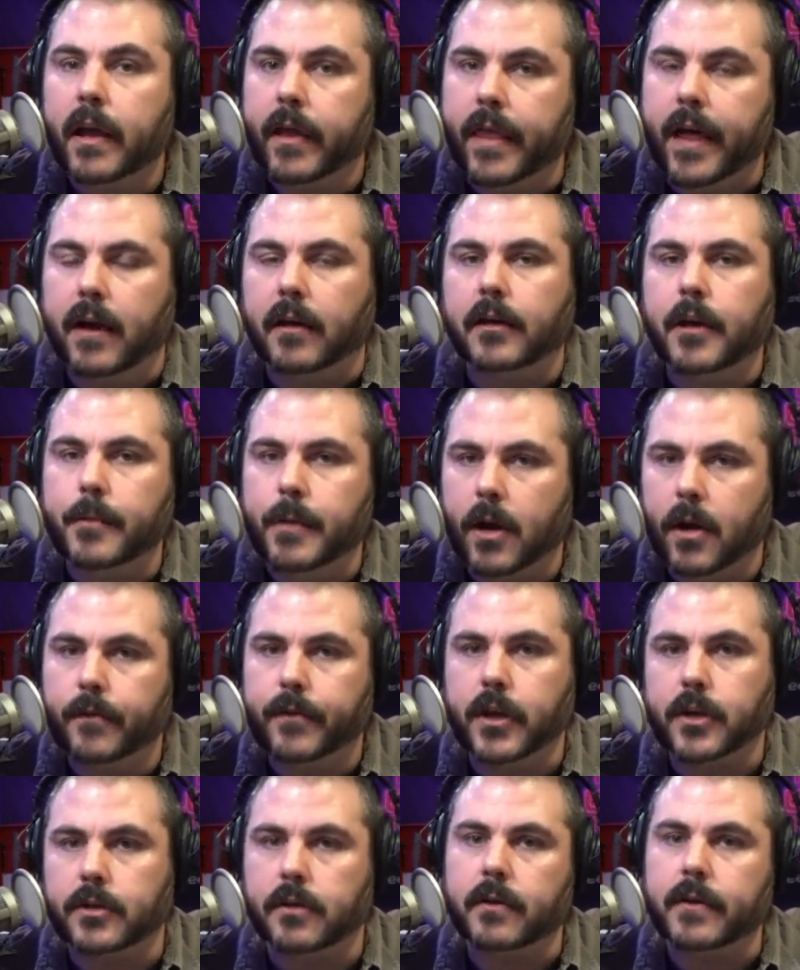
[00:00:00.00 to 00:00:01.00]
That limiter,
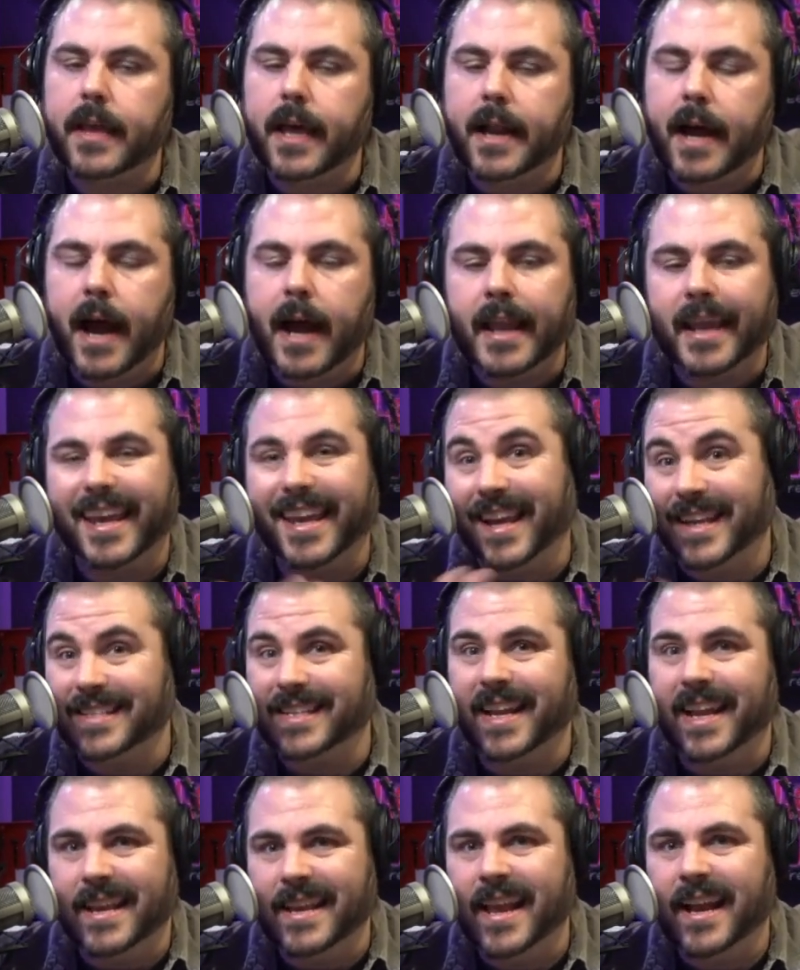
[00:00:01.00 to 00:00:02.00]
if you turn that on, it kicks
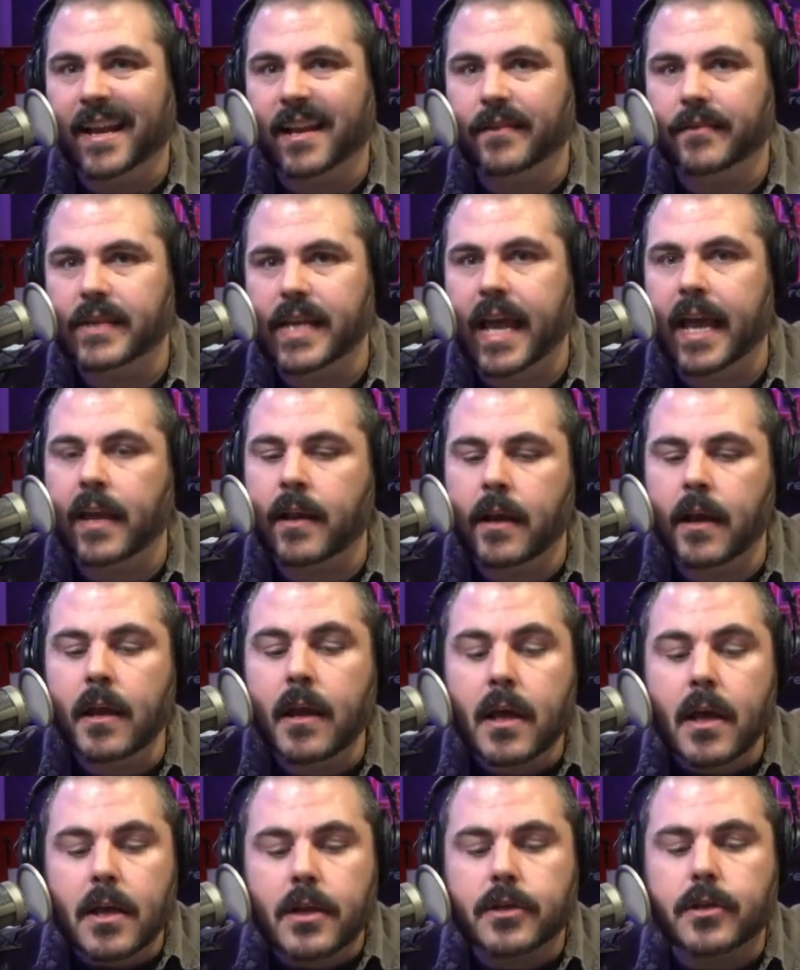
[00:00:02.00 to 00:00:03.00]
in at -10.
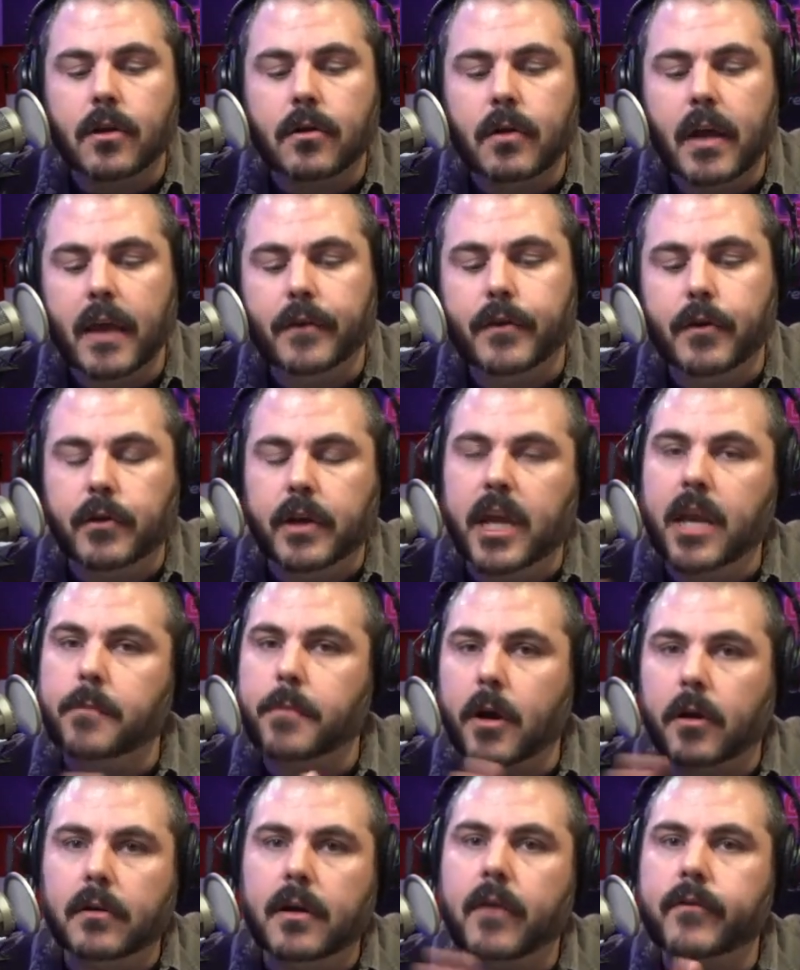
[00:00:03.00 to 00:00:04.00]
So if you
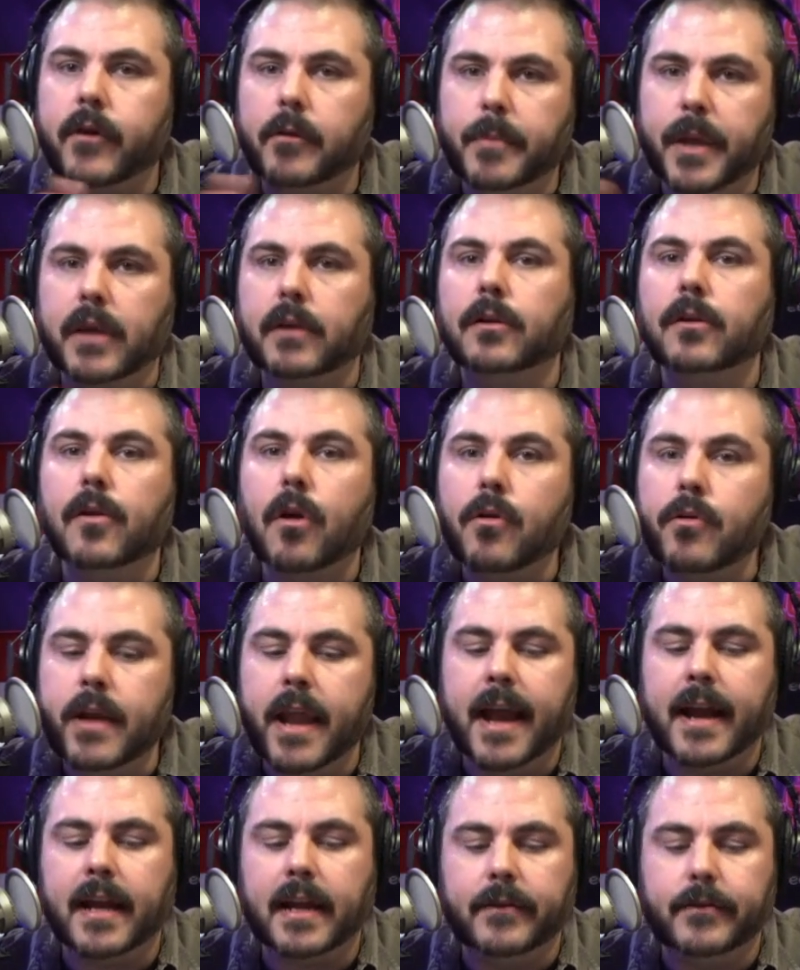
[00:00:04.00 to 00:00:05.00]
keep your level below
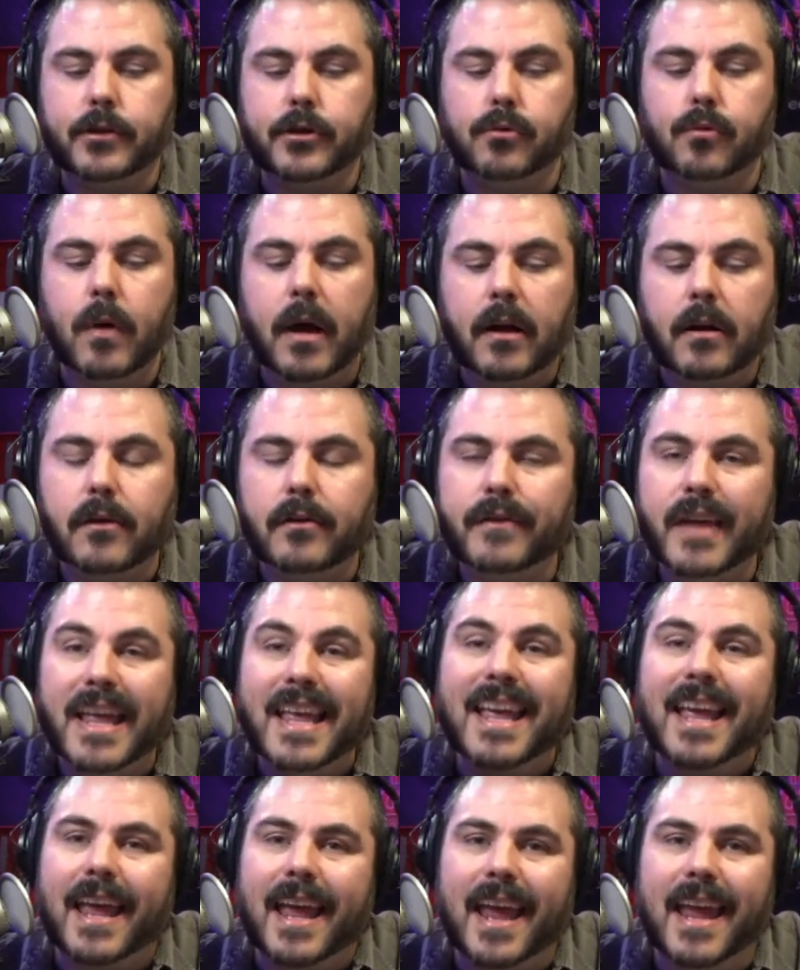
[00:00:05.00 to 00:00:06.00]
-12,
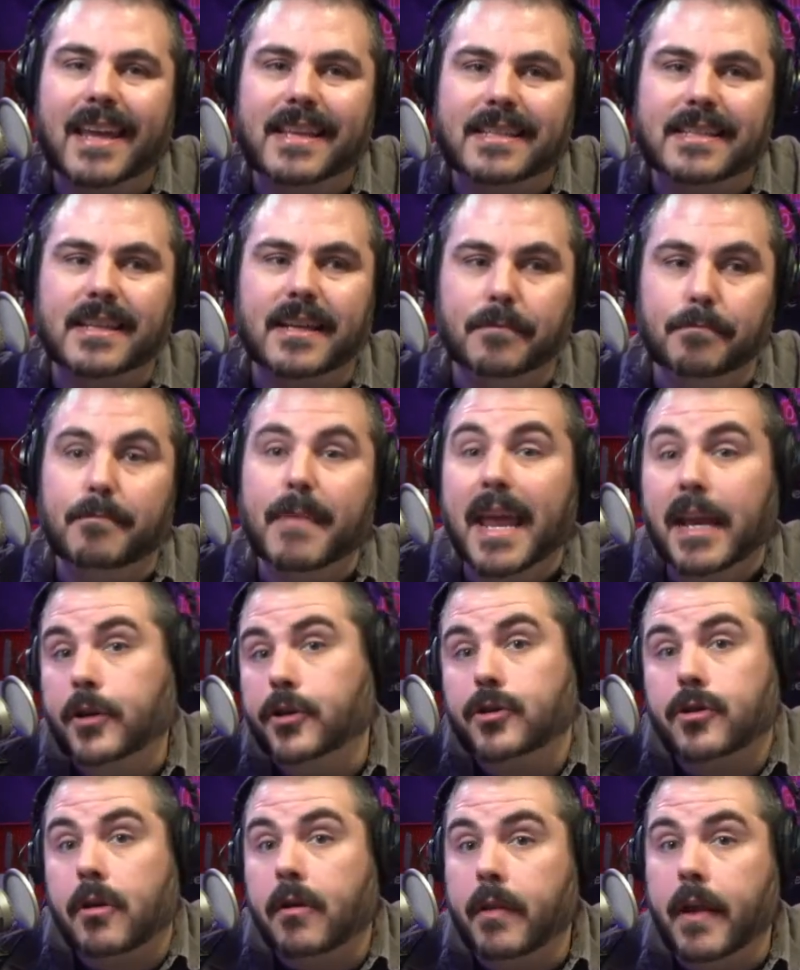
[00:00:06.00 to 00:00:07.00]
make
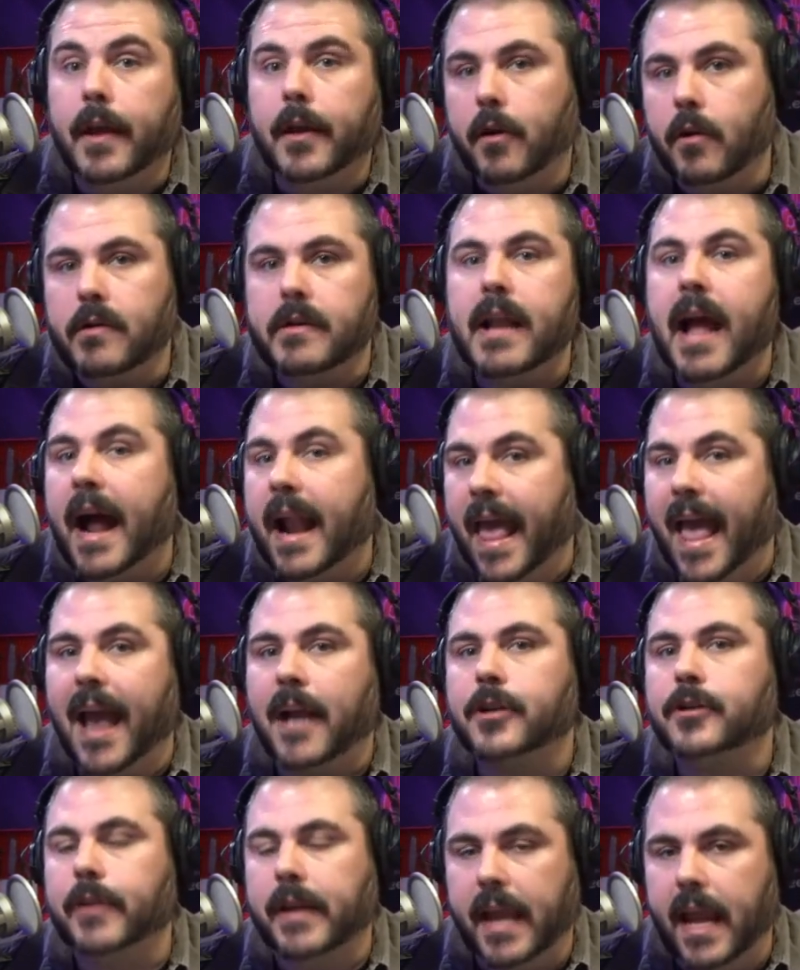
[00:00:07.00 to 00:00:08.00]
sure that you're not
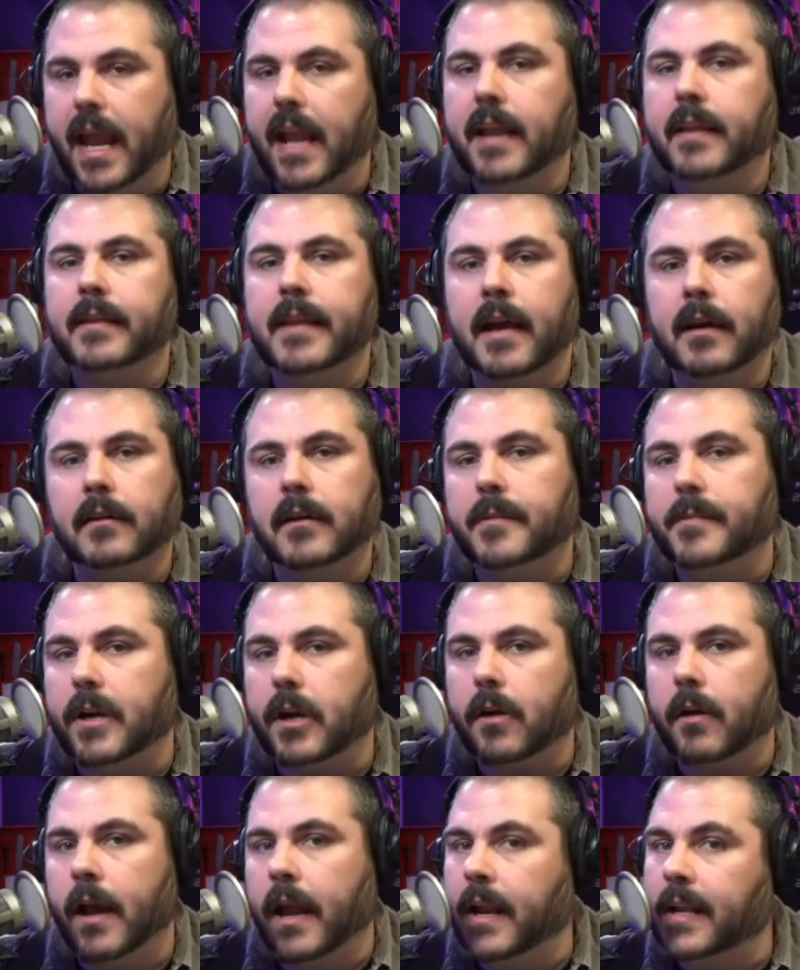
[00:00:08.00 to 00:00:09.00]
actually hitting that
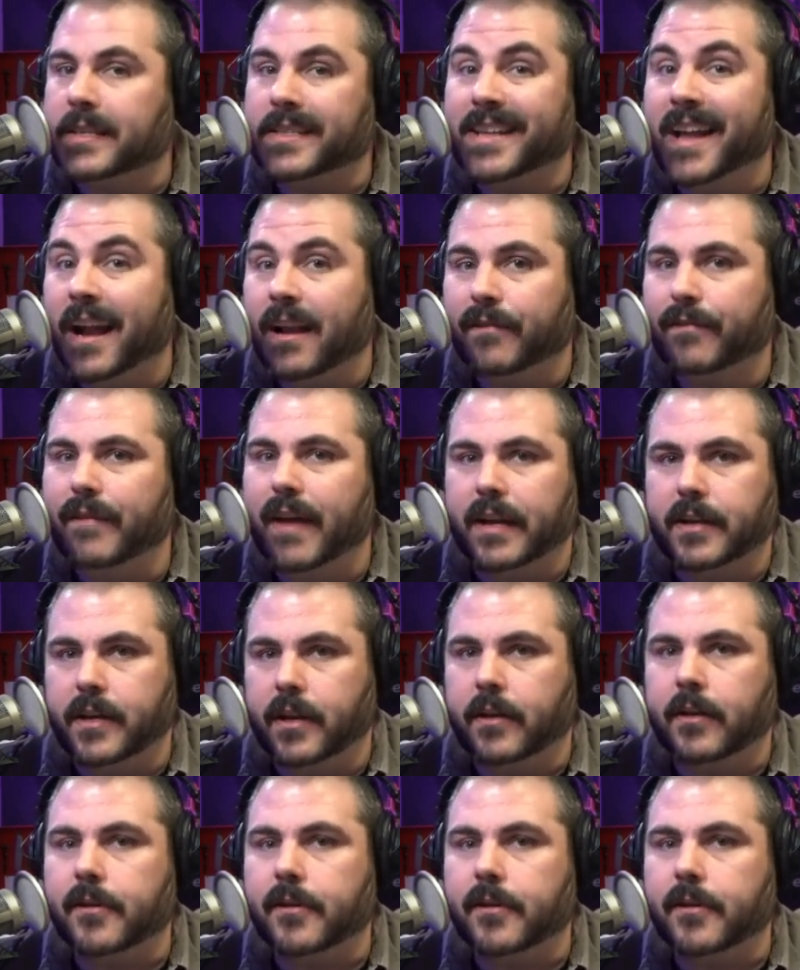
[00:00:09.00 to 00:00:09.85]
limiter and it's not affecting